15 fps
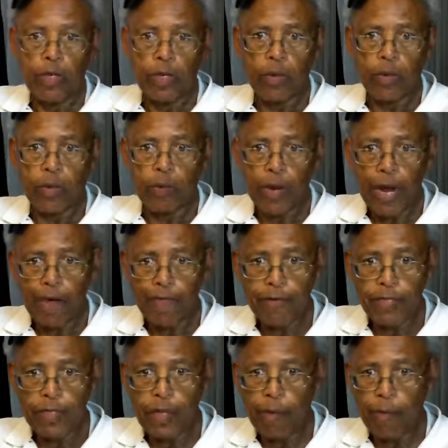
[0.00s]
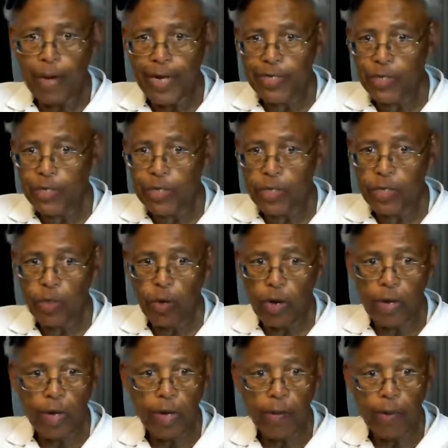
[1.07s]
So what prophets and apostles is he
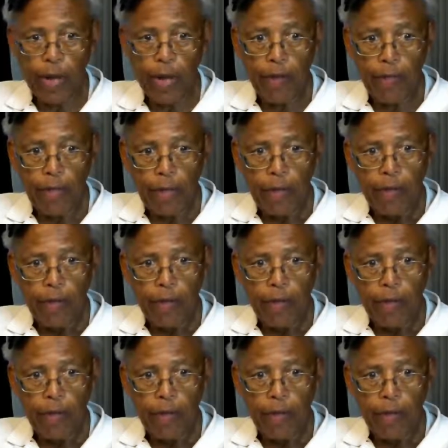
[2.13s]
talking about?